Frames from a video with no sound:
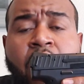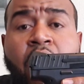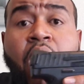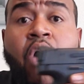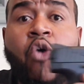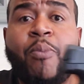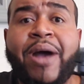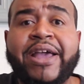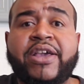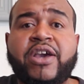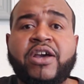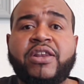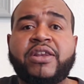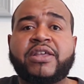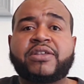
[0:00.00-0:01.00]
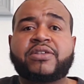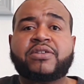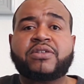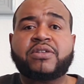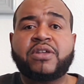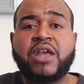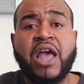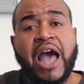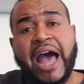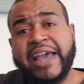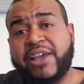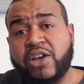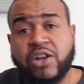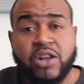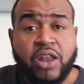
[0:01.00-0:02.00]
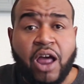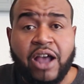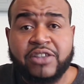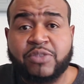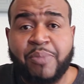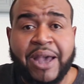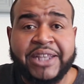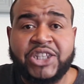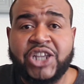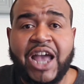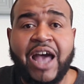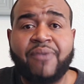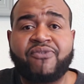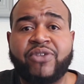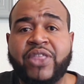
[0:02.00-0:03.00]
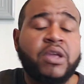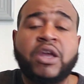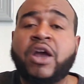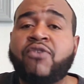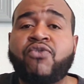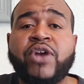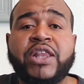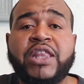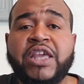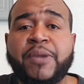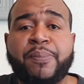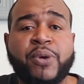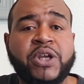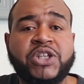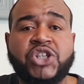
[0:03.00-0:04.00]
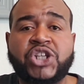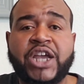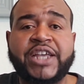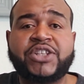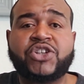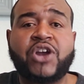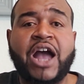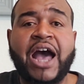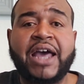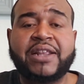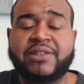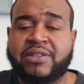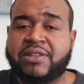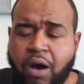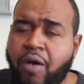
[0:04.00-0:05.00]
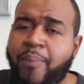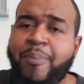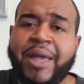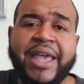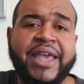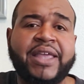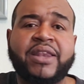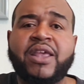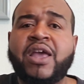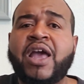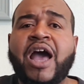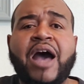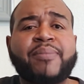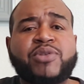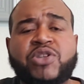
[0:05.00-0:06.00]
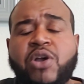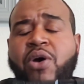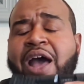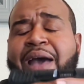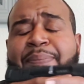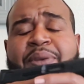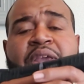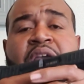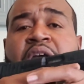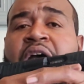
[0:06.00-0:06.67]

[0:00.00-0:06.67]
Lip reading: Oh my goodness, I could have lost my job for that. Really appreciate your honesty. Oh man, I'm so happy.